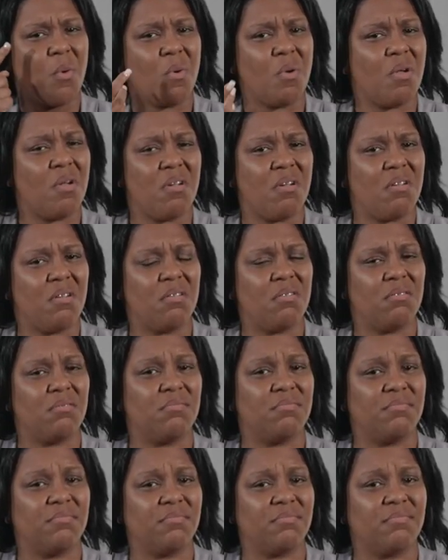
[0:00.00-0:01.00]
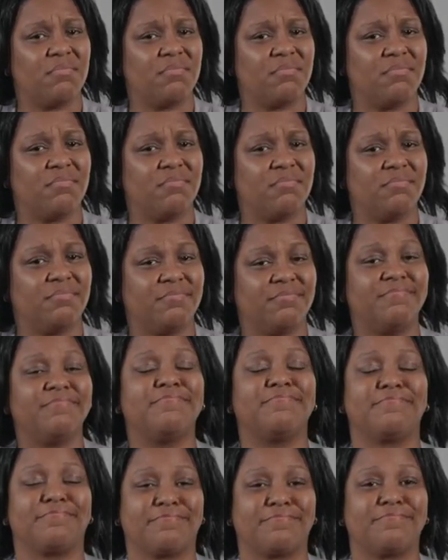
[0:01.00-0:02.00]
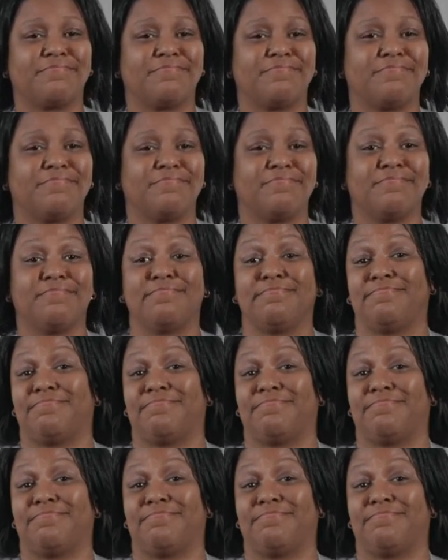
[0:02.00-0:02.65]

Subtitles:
Nothing is said.